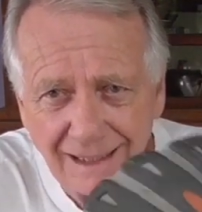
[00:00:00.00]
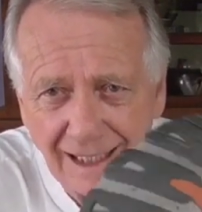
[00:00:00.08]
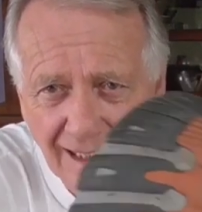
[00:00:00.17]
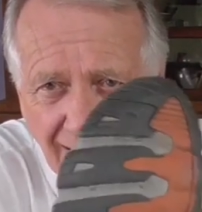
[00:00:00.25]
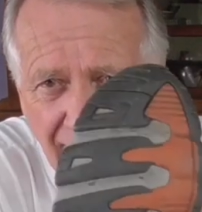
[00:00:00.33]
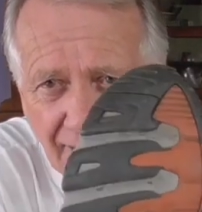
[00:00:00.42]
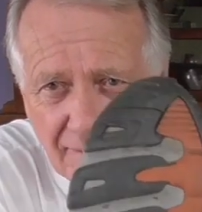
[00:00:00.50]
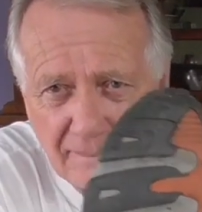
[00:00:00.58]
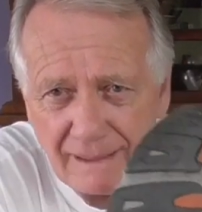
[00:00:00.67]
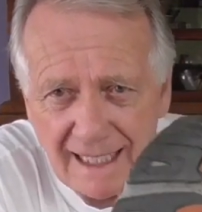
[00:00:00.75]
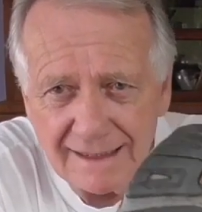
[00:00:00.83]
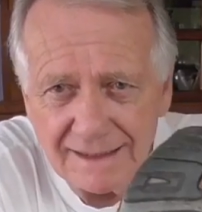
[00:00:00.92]
I got
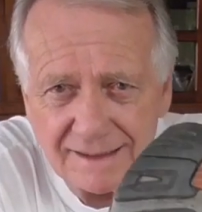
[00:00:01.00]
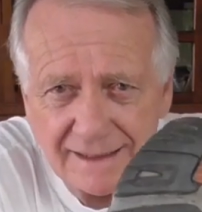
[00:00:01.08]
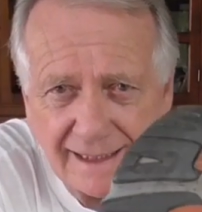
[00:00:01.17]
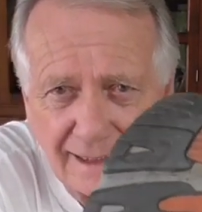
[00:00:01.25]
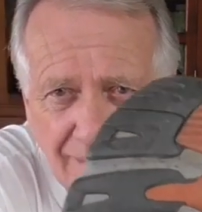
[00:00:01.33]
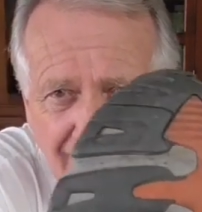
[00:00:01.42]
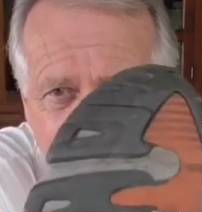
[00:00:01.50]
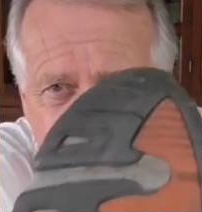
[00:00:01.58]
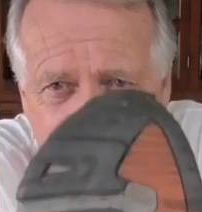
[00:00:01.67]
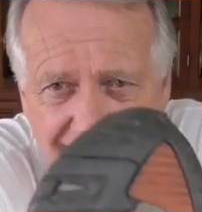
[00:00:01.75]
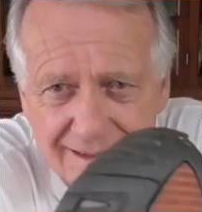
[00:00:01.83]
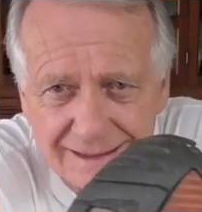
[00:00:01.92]
nothing bad to say about
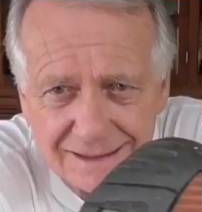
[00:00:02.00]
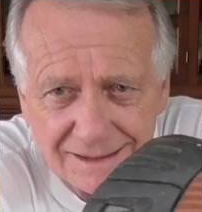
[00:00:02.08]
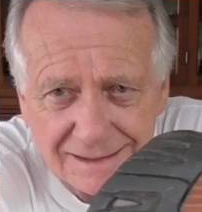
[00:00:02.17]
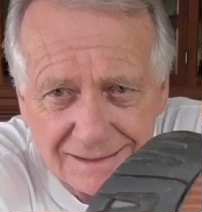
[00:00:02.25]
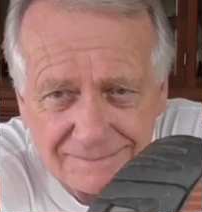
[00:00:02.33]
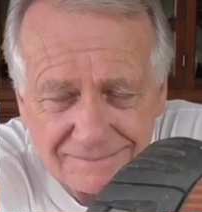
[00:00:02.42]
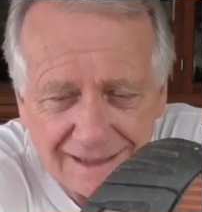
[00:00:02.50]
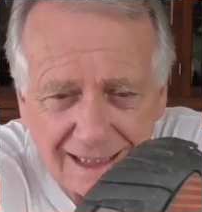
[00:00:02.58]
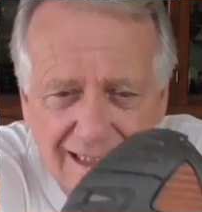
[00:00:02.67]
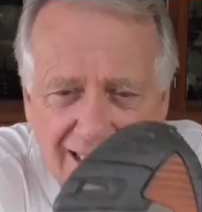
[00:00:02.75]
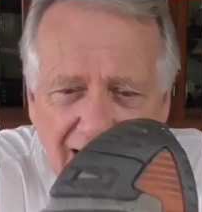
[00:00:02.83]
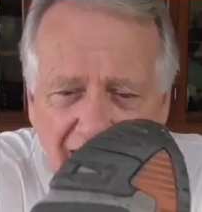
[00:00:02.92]
Adidas.
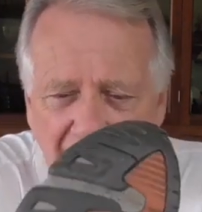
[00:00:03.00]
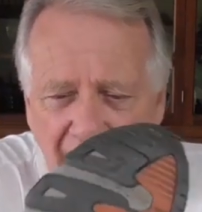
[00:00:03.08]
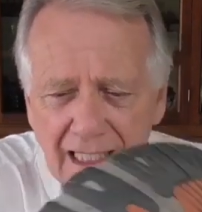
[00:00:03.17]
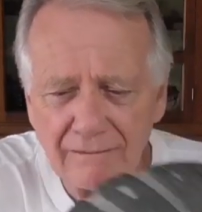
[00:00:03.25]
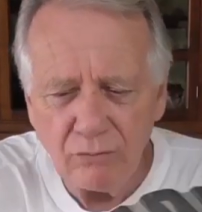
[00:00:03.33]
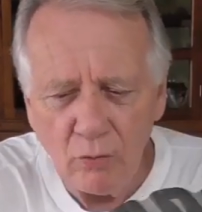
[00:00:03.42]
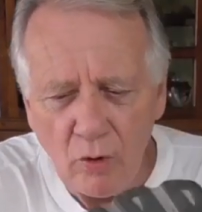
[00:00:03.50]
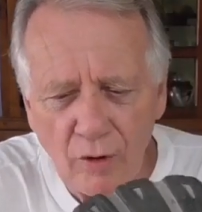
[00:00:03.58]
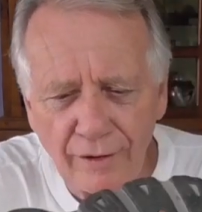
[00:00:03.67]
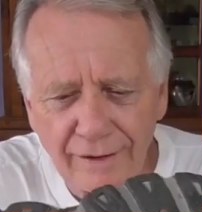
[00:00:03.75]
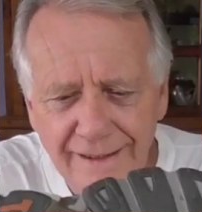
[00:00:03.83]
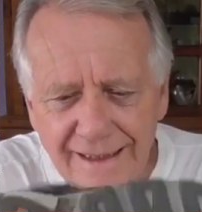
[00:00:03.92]
I've
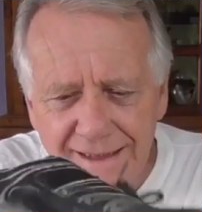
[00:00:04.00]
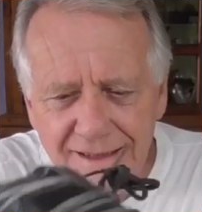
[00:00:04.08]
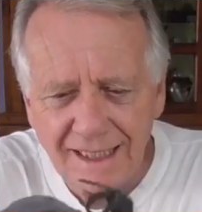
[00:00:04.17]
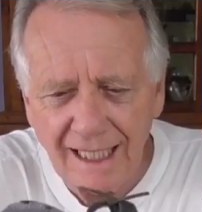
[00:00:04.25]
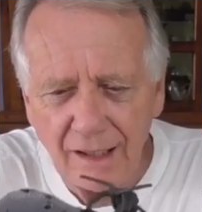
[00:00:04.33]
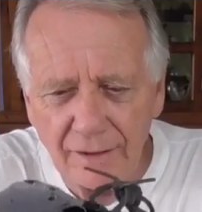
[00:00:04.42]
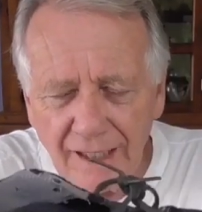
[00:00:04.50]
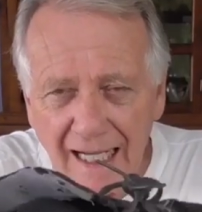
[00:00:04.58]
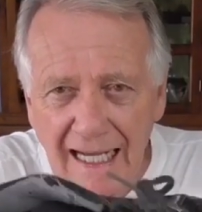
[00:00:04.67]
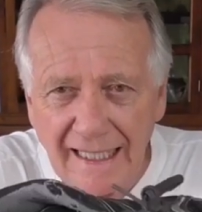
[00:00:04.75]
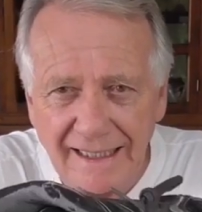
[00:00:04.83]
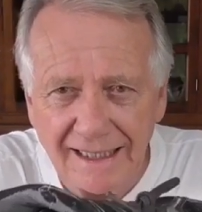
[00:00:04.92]
worn these out
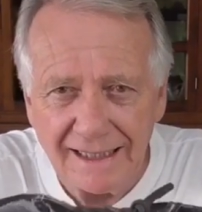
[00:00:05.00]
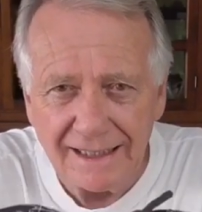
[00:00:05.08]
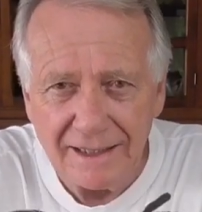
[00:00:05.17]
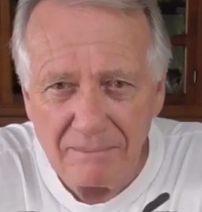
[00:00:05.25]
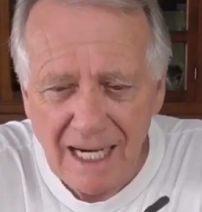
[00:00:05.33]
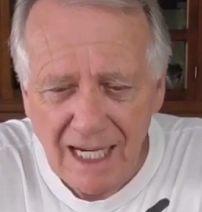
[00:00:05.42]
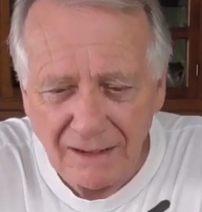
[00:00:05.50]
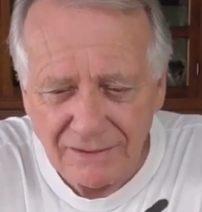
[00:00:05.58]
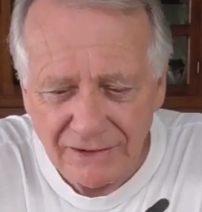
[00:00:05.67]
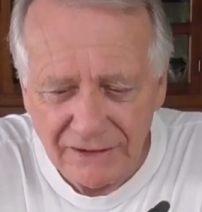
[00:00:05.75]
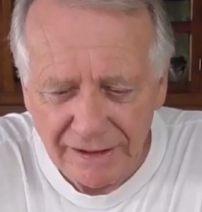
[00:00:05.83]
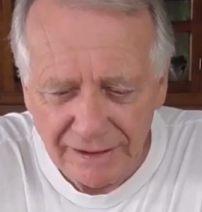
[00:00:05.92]
hiking in the
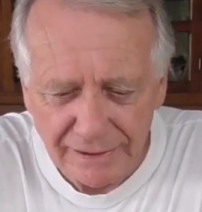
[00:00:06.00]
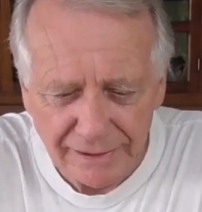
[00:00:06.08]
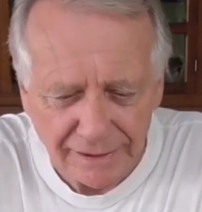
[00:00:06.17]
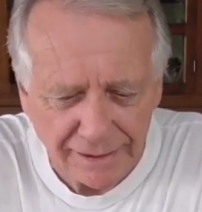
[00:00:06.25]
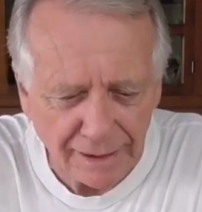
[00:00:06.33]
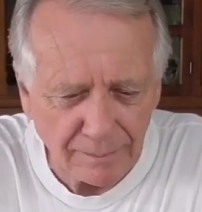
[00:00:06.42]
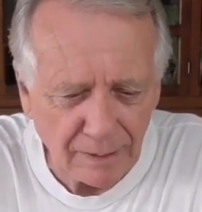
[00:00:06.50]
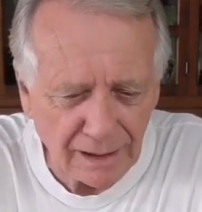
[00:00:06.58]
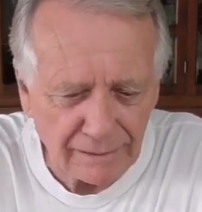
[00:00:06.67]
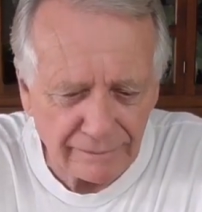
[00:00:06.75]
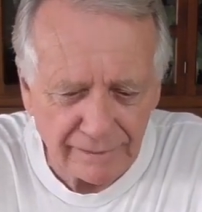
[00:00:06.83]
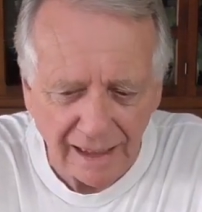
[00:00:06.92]
mountains here
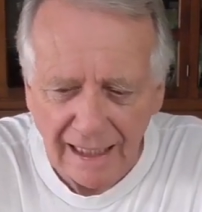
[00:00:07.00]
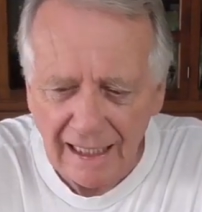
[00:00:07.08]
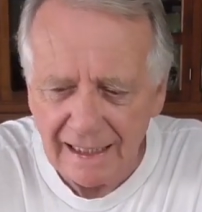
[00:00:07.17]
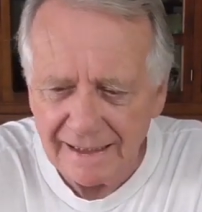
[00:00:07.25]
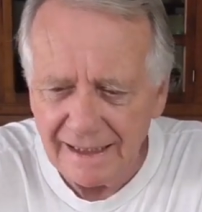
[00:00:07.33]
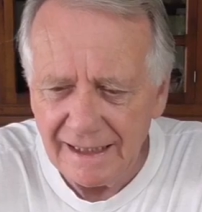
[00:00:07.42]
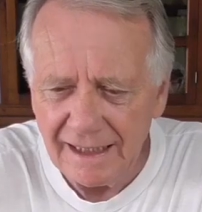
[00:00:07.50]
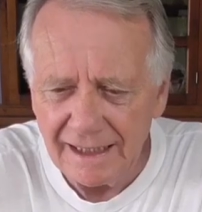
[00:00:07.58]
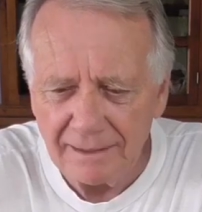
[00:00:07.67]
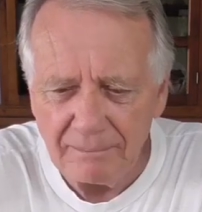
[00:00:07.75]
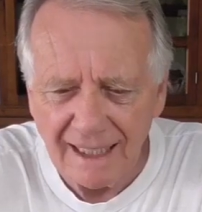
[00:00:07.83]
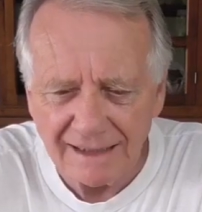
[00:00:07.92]
above
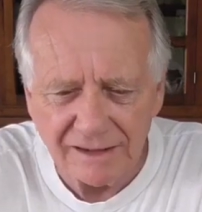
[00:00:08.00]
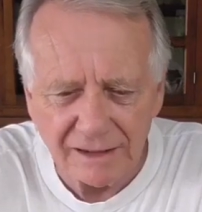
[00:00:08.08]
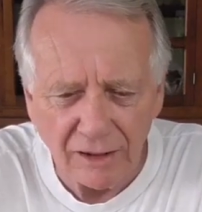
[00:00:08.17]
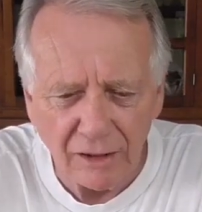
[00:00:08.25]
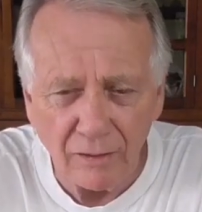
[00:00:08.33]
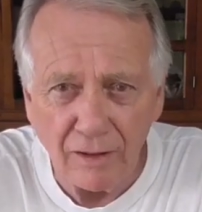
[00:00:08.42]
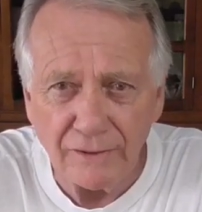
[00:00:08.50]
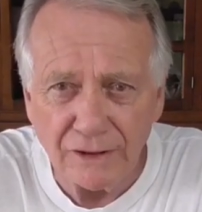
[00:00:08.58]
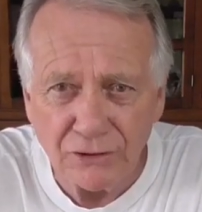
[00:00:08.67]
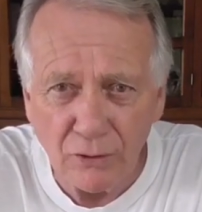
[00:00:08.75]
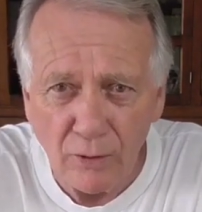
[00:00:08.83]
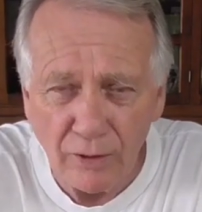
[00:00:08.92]
Ajijic, Mexico, on the
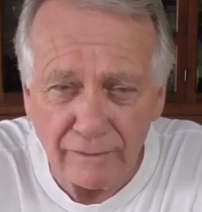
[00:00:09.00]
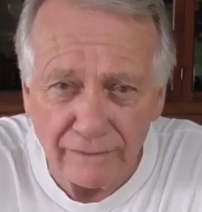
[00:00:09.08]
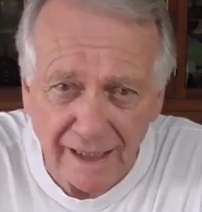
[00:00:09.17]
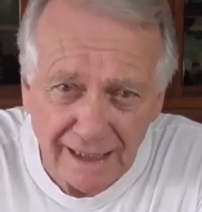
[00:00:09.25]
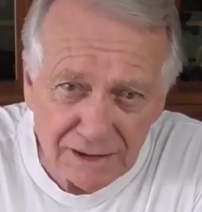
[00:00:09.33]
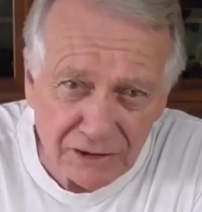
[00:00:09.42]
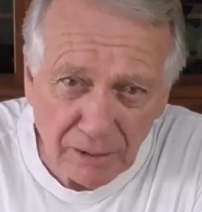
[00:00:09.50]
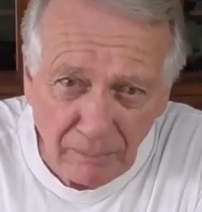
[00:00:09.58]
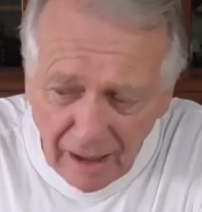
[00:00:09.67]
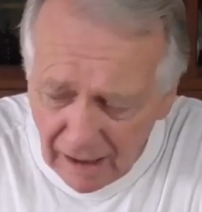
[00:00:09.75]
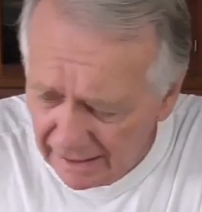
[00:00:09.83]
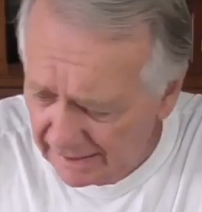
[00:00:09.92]
shore of Lake
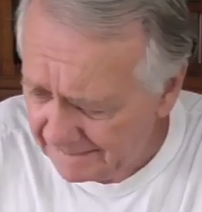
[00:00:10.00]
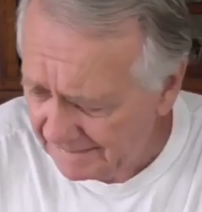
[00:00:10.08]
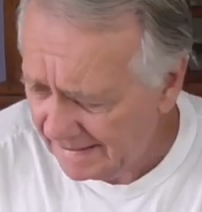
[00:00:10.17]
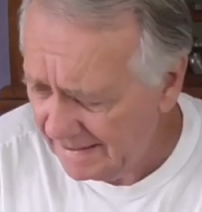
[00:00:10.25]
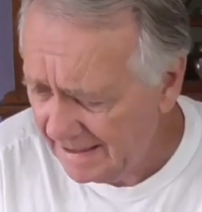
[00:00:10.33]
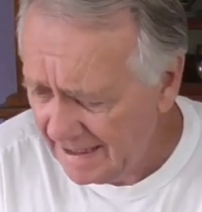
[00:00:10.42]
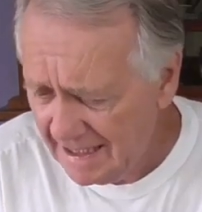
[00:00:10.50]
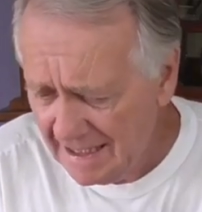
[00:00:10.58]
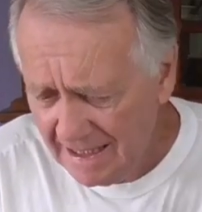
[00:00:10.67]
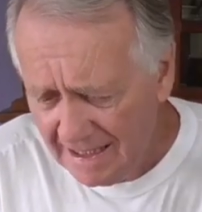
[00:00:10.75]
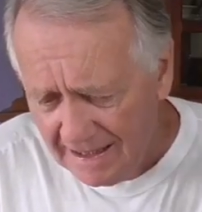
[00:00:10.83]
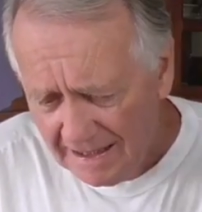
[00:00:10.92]
Chapala.
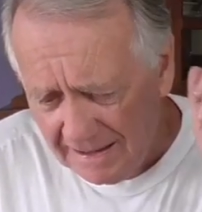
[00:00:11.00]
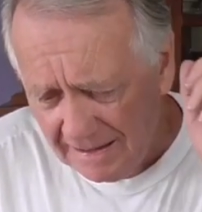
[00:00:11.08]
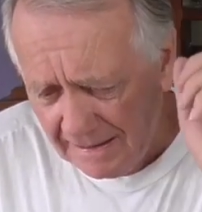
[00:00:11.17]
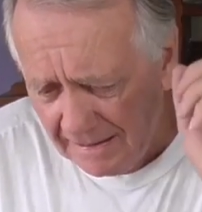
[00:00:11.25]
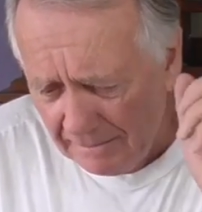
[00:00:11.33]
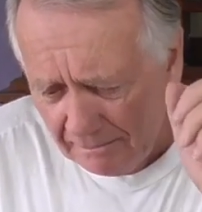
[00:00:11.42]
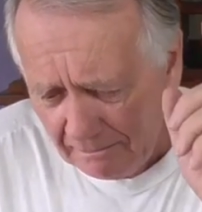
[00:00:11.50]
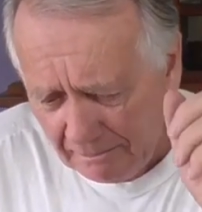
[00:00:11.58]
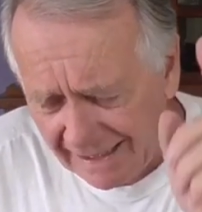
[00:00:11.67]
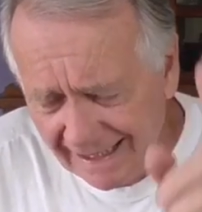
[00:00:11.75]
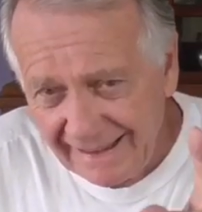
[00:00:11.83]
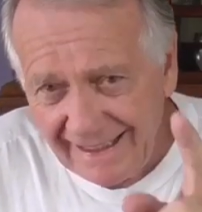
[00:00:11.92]

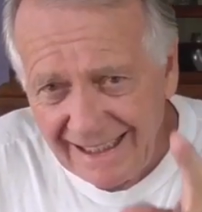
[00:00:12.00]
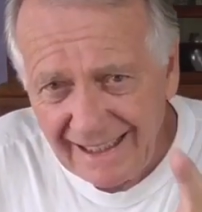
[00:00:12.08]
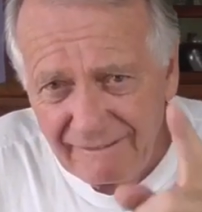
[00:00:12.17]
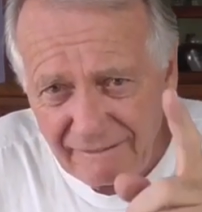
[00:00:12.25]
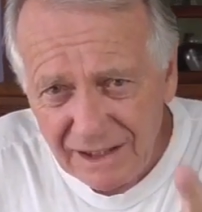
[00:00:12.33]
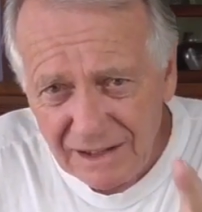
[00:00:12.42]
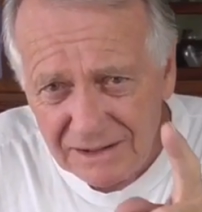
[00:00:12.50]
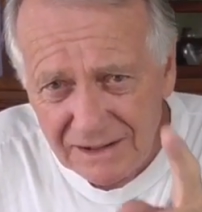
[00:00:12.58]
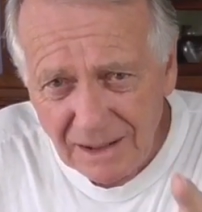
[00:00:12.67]
But I think I figured